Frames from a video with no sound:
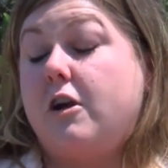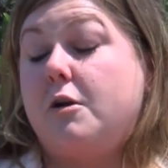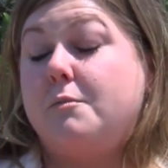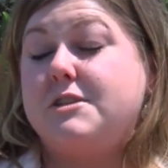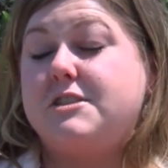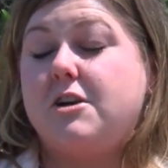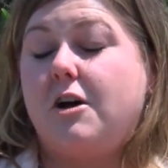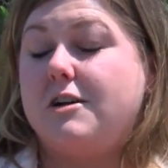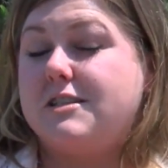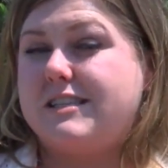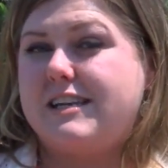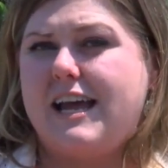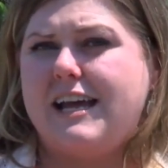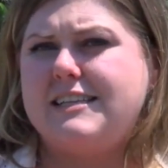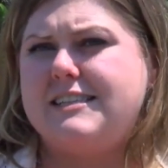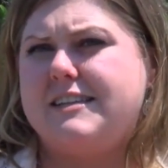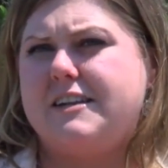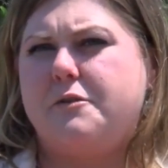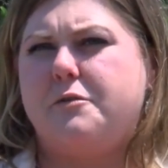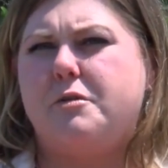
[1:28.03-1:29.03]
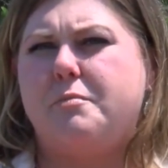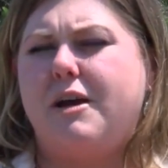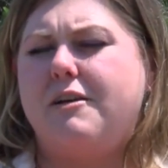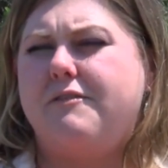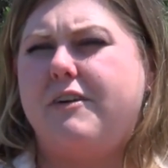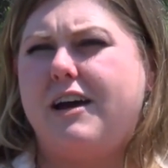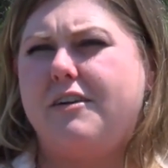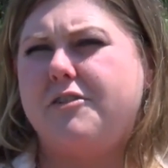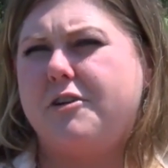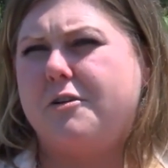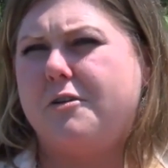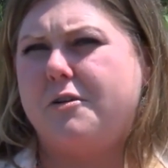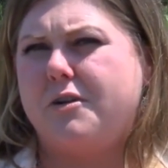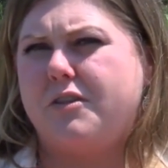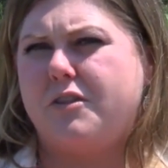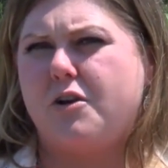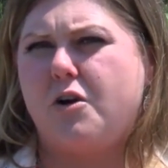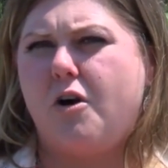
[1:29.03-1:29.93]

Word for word: almost caused an accident with my five year old in the